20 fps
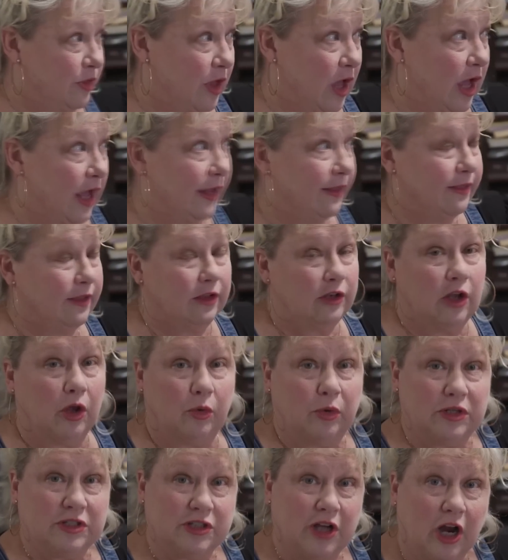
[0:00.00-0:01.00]
thought
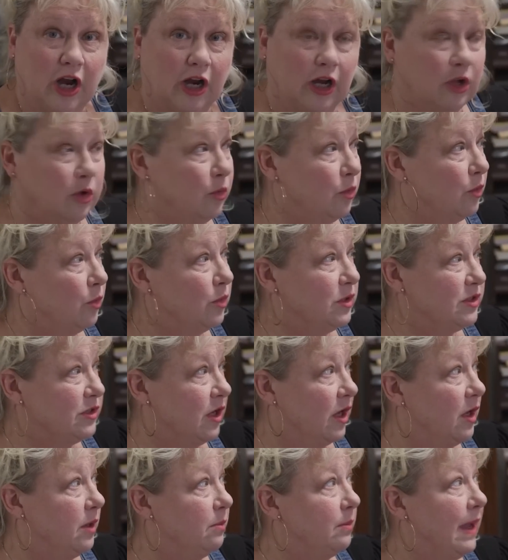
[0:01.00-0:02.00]
Noah's Ark was
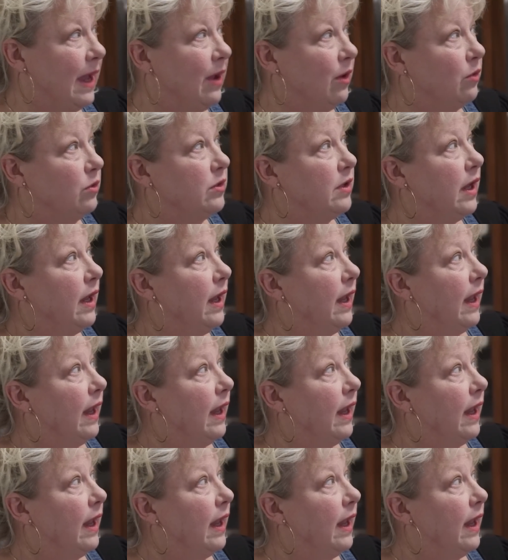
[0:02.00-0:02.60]
on Mount